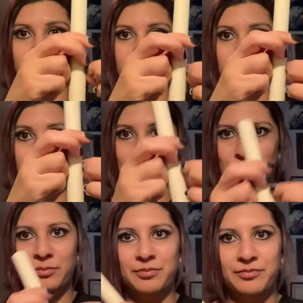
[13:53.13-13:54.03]

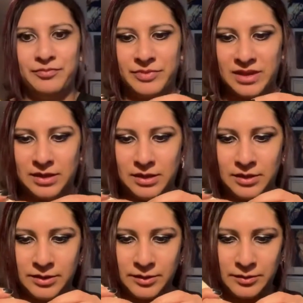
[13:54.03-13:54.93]
scroll.
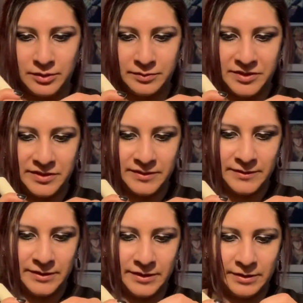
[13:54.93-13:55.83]
So let me
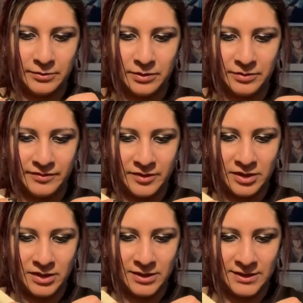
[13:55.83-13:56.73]
see what we've
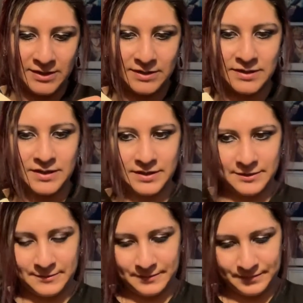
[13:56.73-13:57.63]
got.
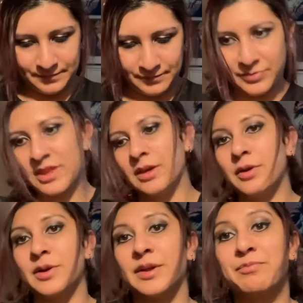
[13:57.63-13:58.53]

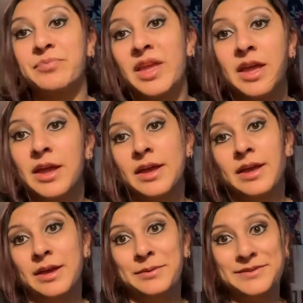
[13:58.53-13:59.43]
Okay, I
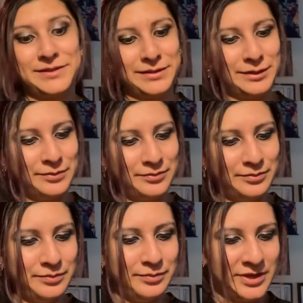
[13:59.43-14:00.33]
wasn't gonna
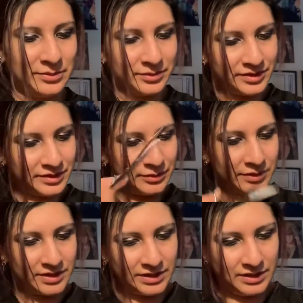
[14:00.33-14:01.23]
be able to do
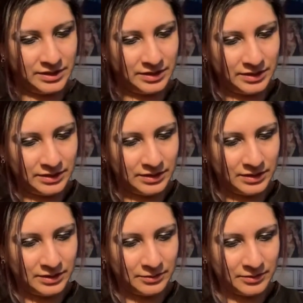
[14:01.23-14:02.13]
it
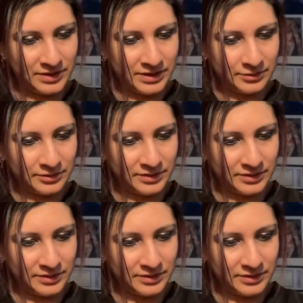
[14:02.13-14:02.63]
without